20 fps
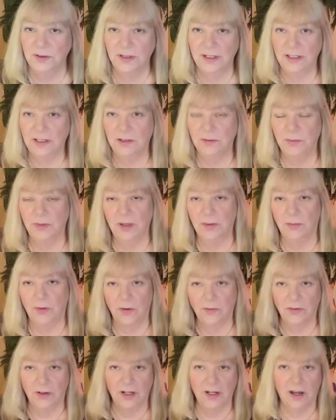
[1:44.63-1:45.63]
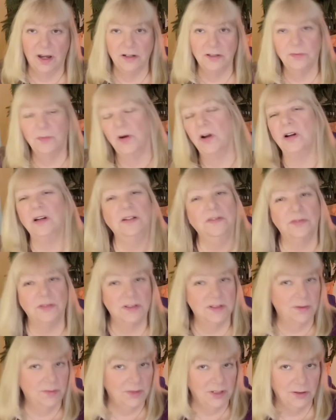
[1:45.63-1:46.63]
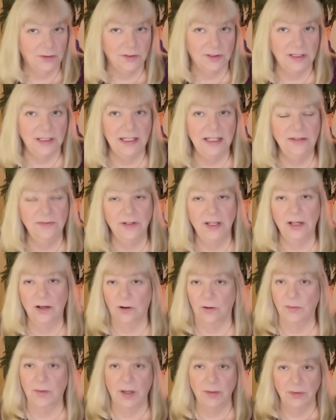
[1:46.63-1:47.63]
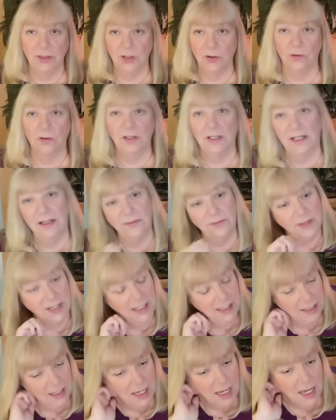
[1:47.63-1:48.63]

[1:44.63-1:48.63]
It could be a bon voyage party for somebody who's leaving or maybe you're leaving.